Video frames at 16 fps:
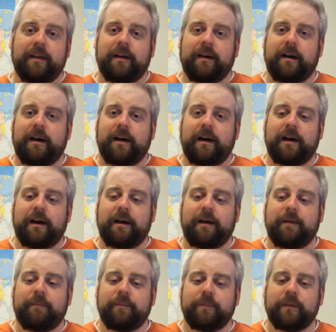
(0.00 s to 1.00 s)

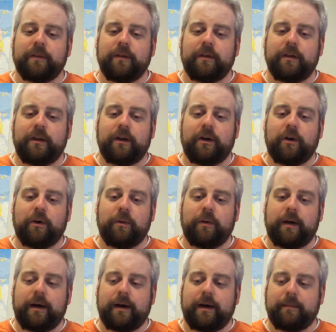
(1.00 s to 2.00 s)

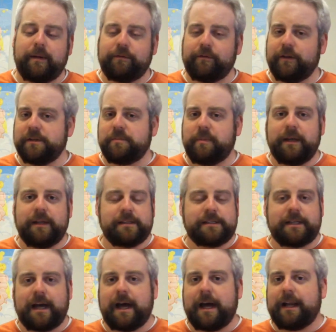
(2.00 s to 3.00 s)
My friends Pete and
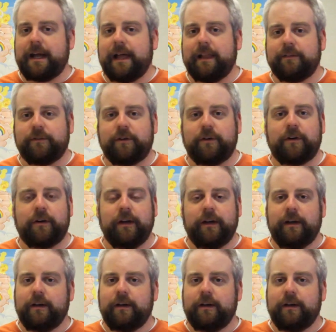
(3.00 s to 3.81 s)
Scott and Oliver,